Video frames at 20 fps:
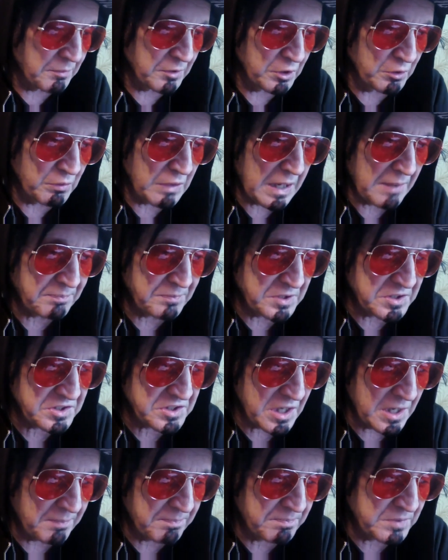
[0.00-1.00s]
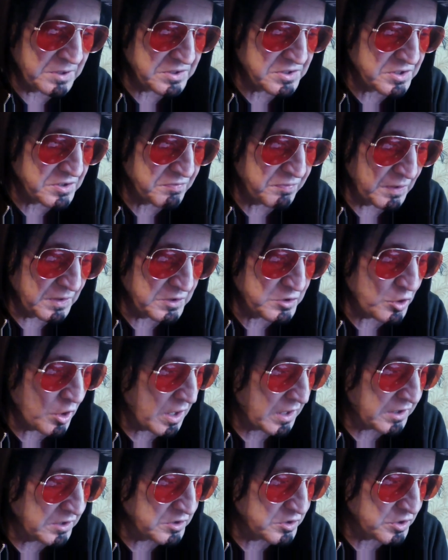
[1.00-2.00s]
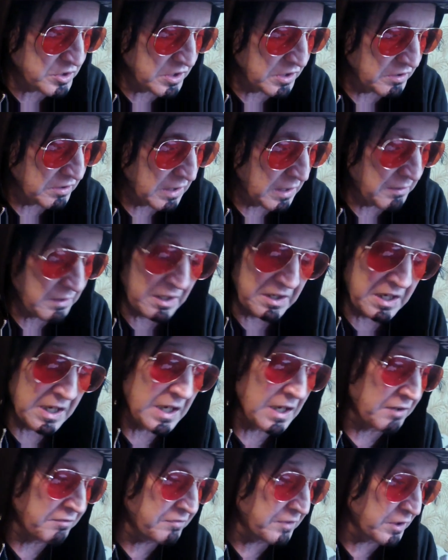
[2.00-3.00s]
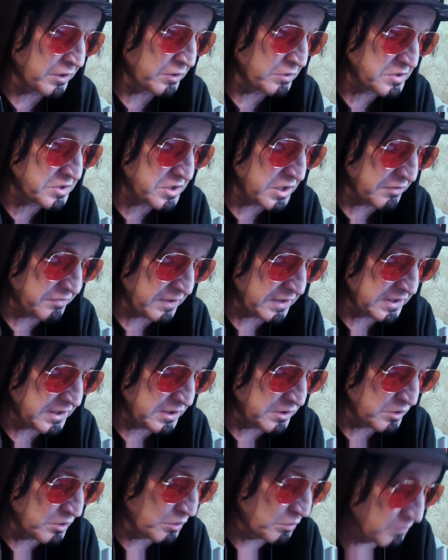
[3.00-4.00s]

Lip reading: to wrap this up. This is fun talking to you. I found out stuff I didn't know.